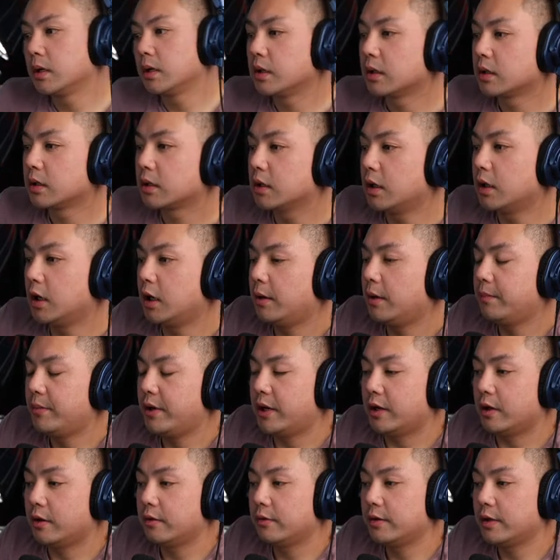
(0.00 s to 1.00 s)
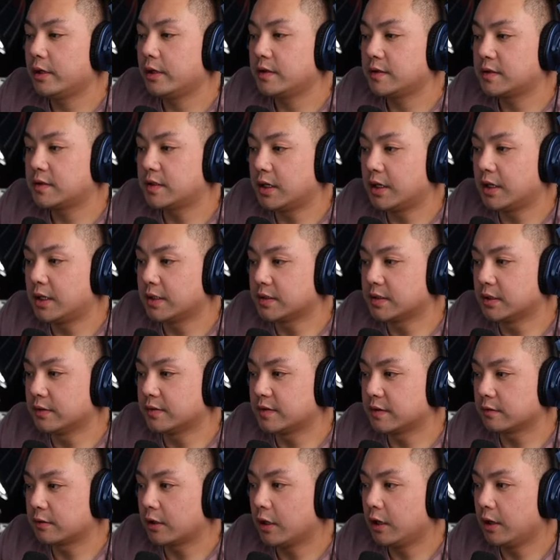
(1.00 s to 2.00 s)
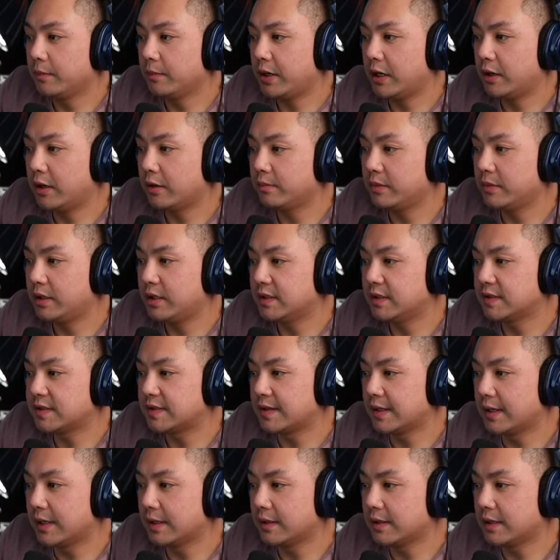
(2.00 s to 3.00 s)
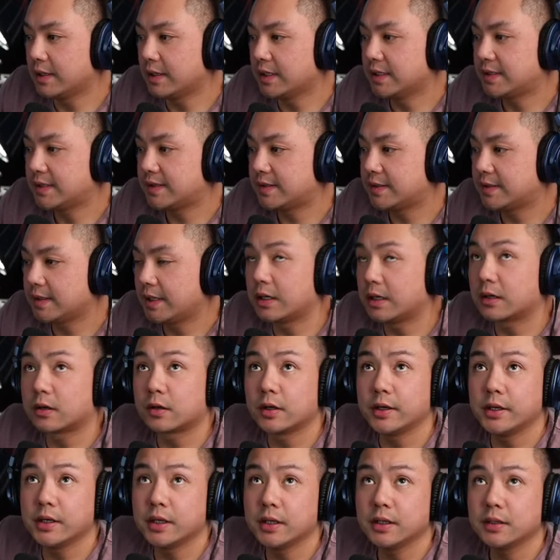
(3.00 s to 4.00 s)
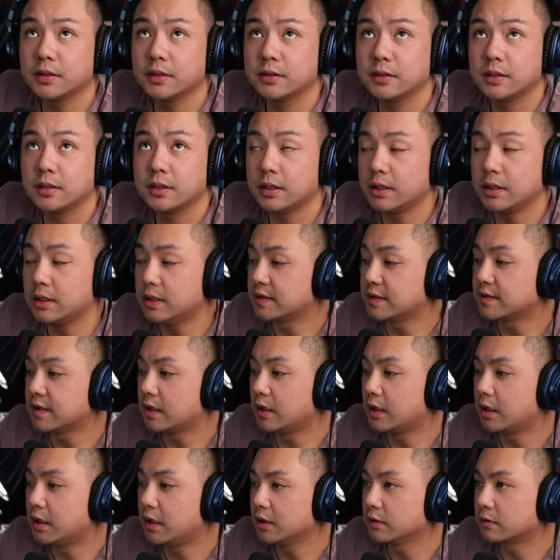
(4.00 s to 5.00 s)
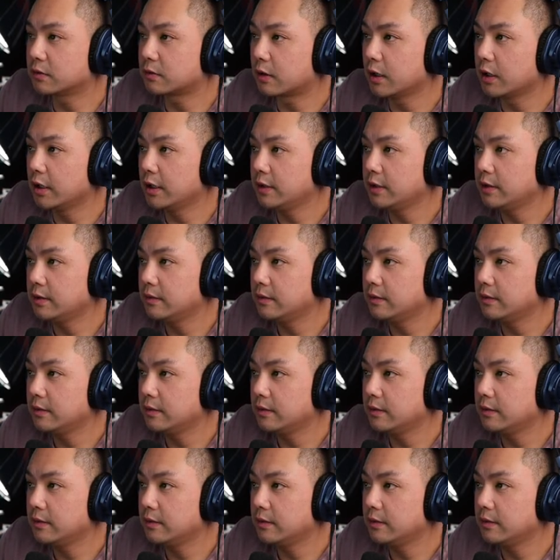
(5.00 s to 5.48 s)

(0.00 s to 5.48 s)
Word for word: Compound Tonto. So compound means that this area is a hollow grind,